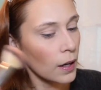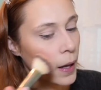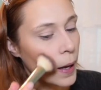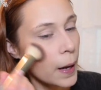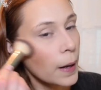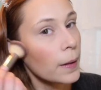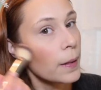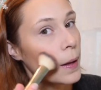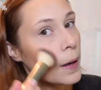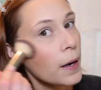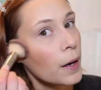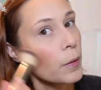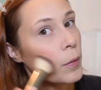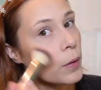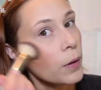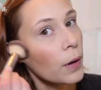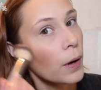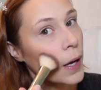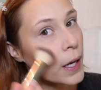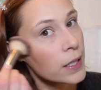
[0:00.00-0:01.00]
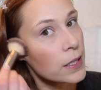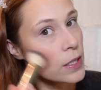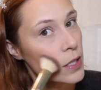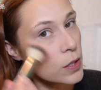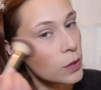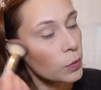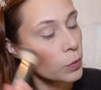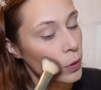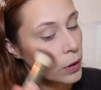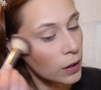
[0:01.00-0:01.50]
And then I will go ahead and
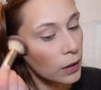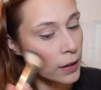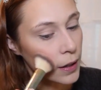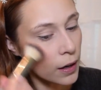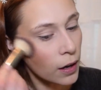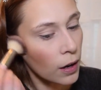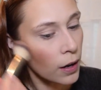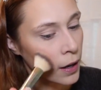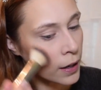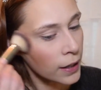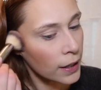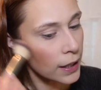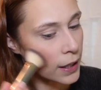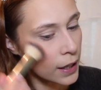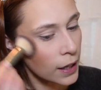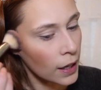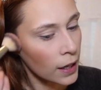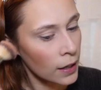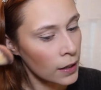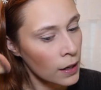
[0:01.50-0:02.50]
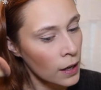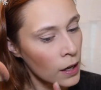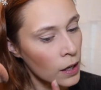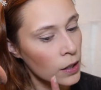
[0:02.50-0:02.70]
swirl it on again.